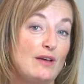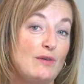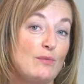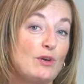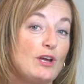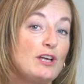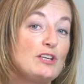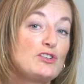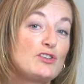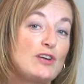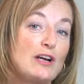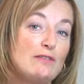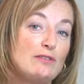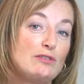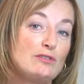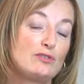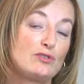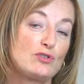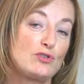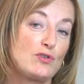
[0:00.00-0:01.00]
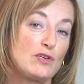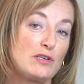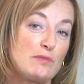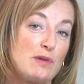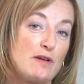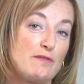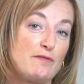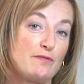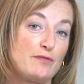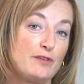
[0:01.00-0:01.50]
When I travel to screen
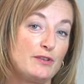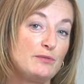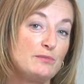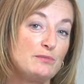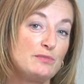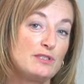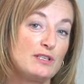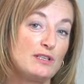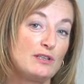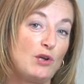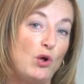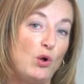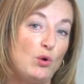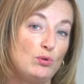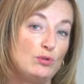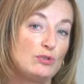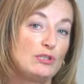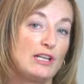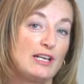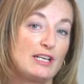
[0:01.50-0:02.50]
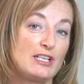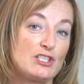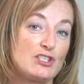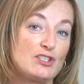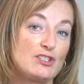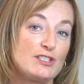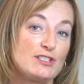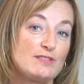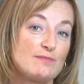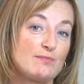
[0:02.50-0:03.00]
my films and hold
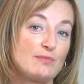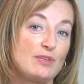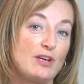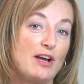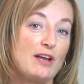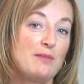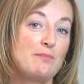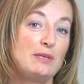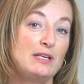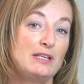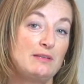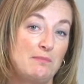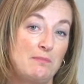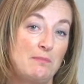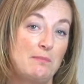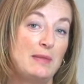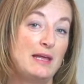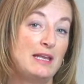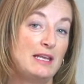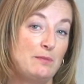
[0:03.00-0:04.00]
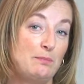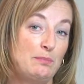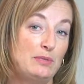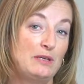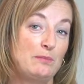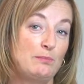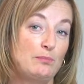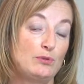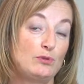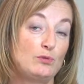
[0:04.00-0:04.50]
lectures, I meet many
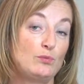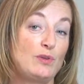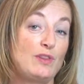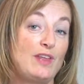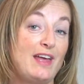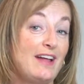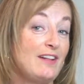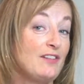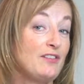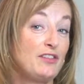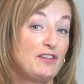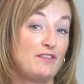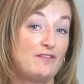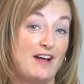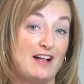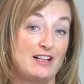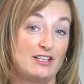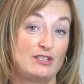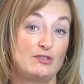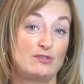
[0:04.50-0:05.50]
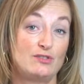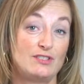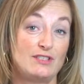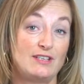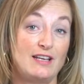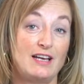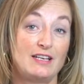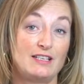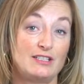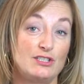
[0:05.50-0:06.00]
people with healthy values
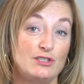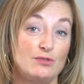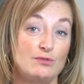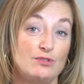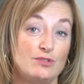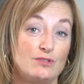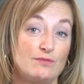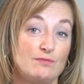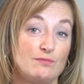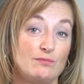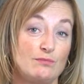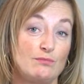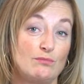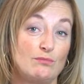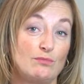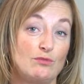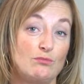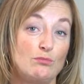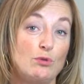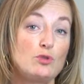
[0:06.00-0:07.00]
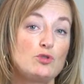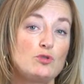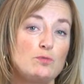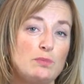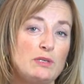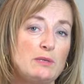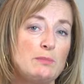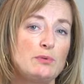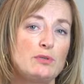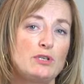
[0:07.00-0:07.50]
and attitudes. Most
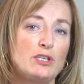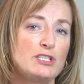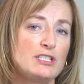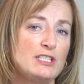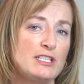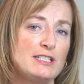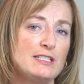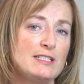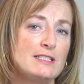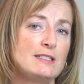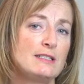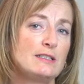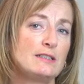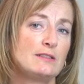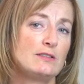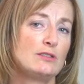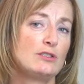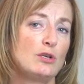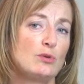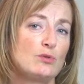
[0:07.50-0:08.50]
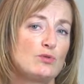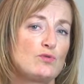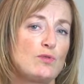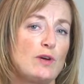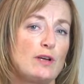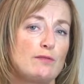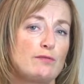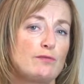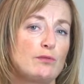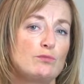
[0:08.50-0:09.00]
people are decent and knows
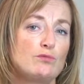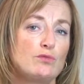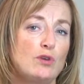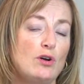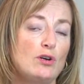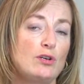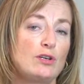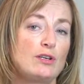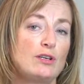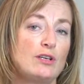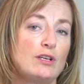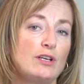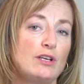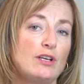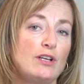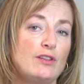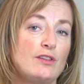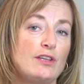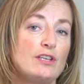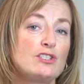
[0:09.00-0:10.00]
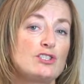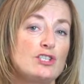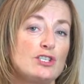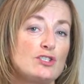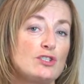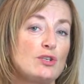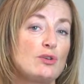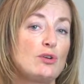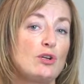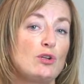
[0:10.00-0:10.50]
right from wrong. They
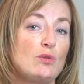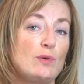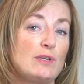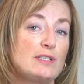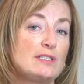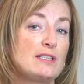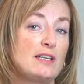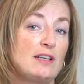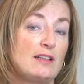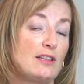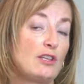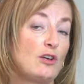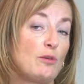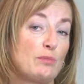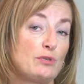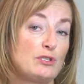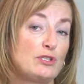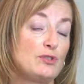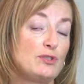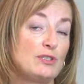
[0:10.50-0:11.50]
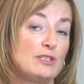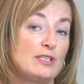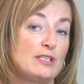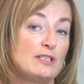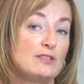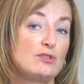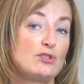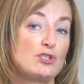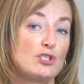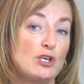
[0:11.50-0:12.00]
just don't always get the opportunity
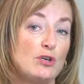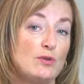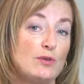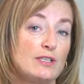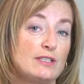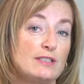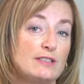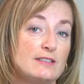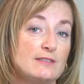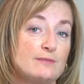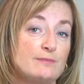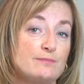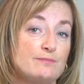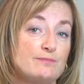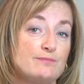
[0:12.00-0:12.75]
to show it.